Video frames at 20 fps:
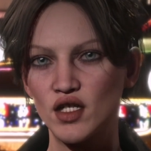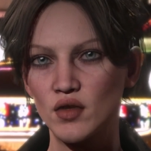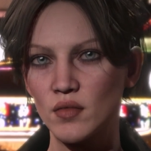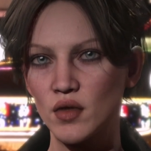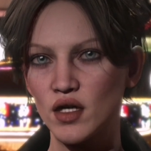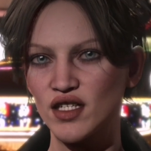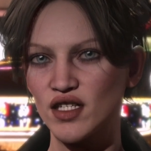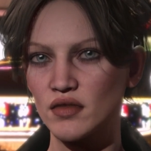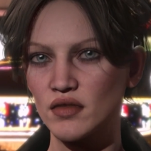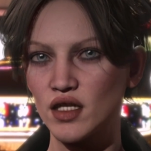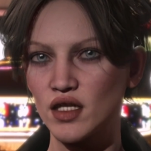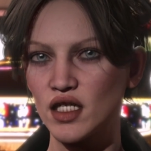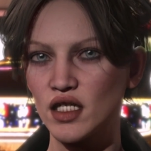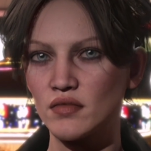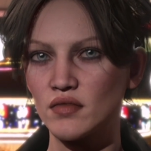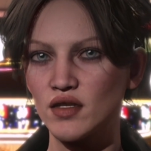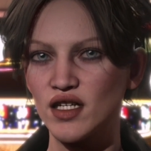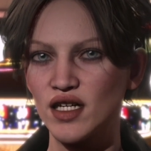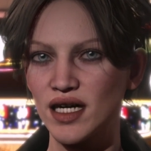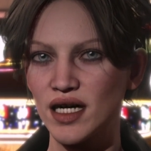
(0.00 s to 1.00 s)
specifically
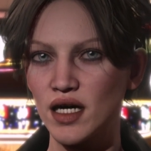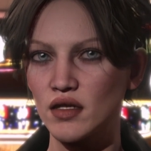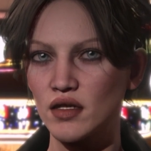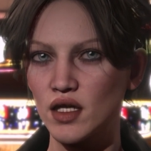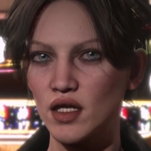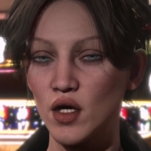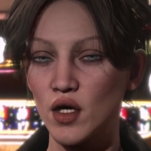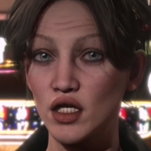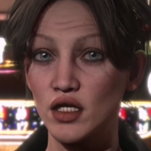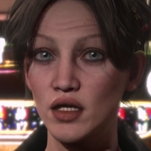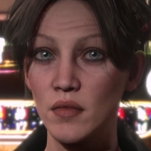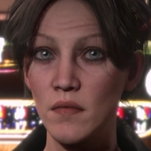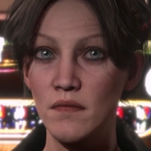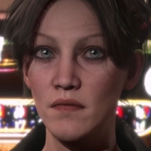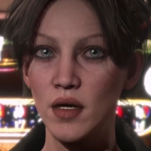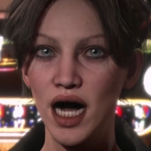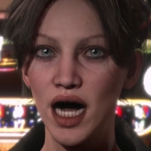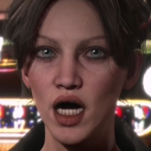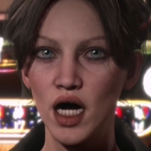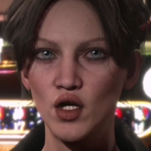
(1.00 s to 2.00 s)
for the area around the
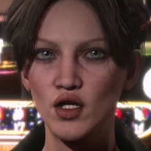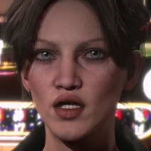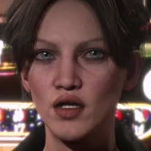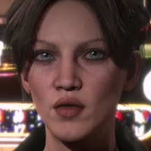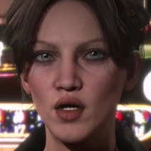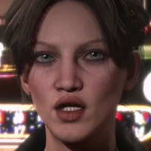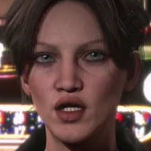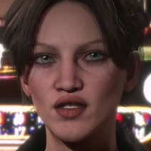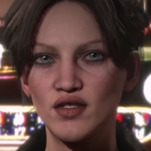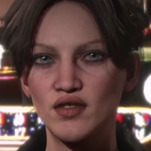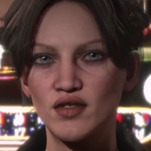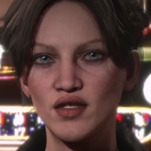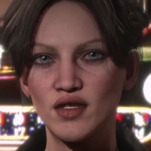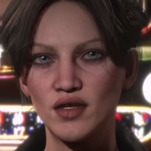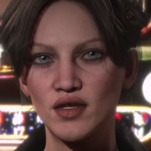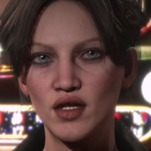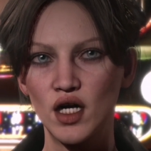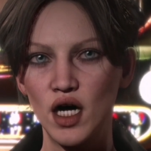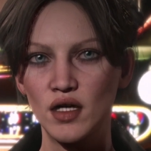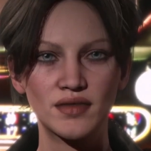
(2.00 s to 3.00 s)
mouth,
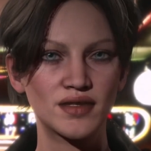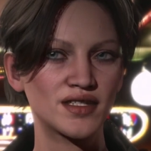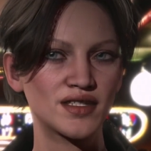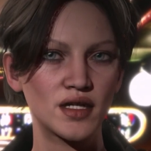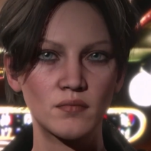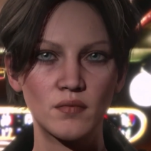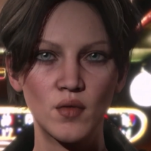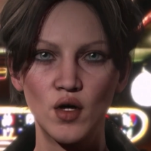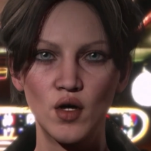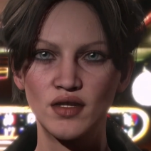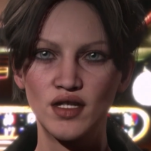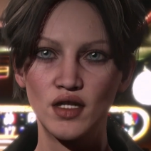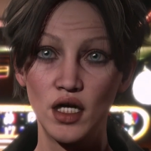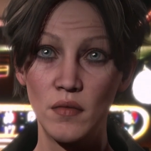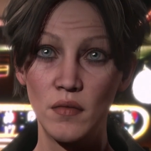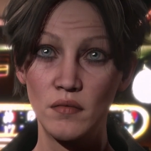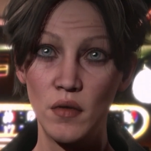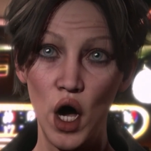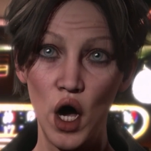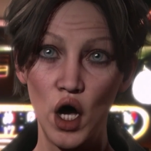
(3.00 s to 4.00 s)
which obviously moves
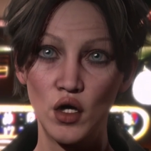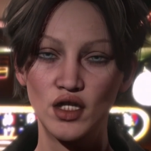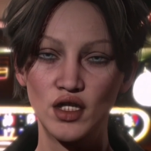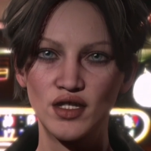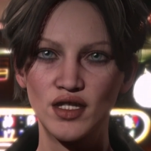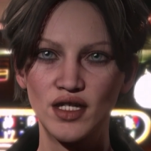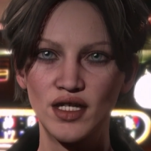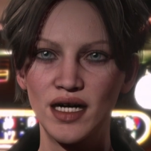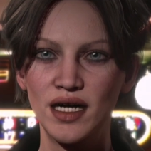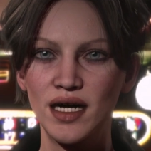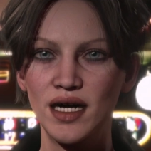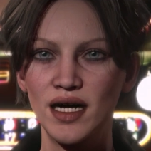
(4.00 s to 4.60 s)
the most.